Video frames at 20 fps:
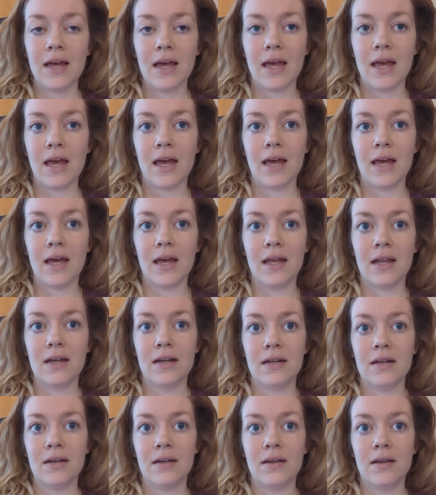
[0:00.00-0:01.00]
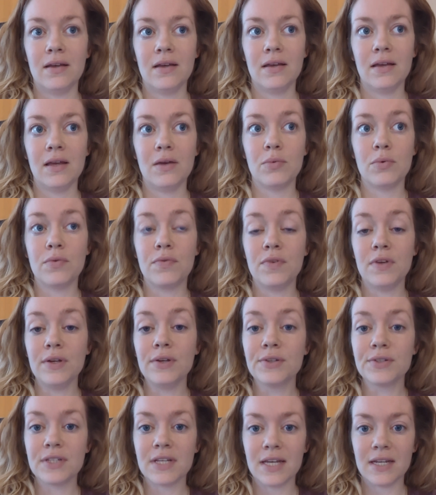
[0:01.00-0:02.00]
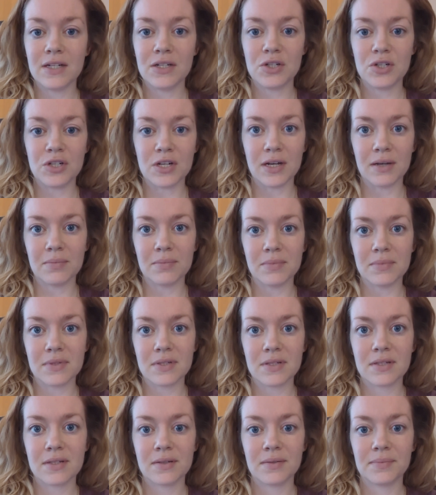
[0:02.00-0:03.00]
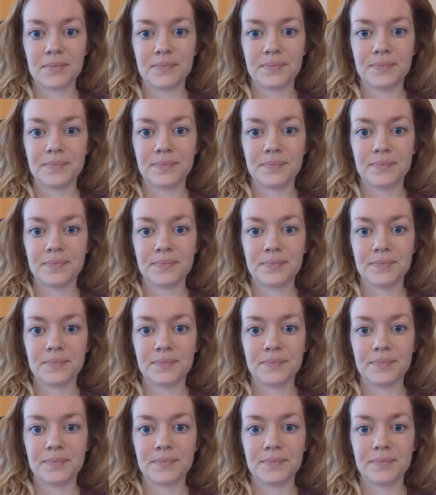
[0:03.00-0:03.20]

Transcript: And it reveals hidden gems